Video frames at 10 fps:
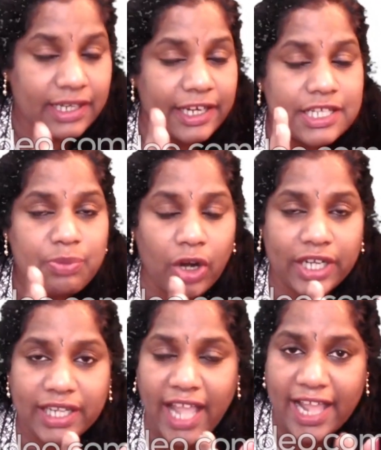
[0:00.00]

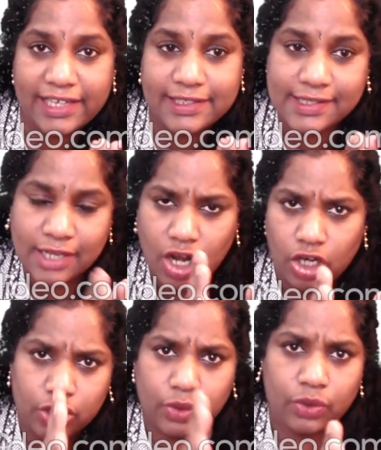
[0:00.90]
Corresponding angles
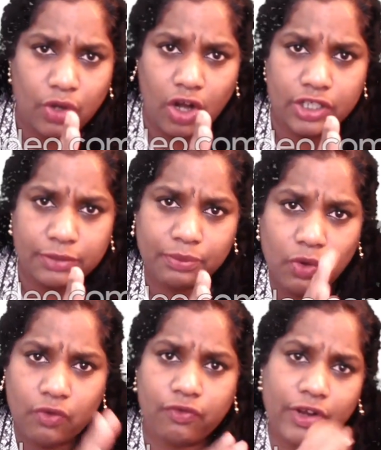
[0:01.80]
do not
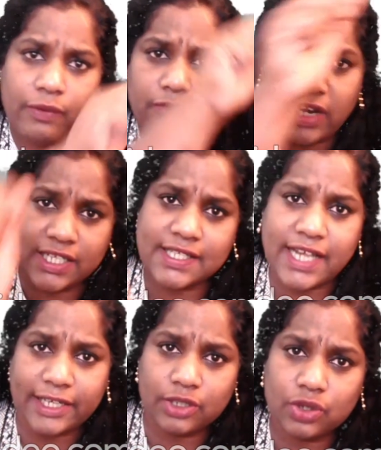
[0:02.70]
move from one
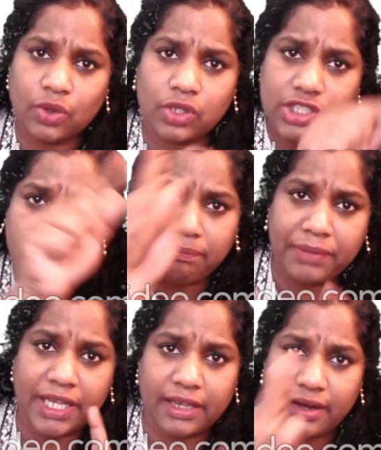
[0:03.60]
side, no
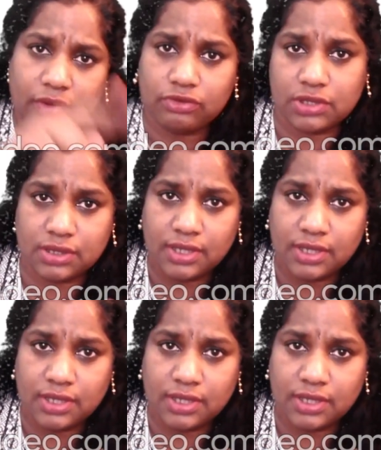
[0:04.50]
jumping around.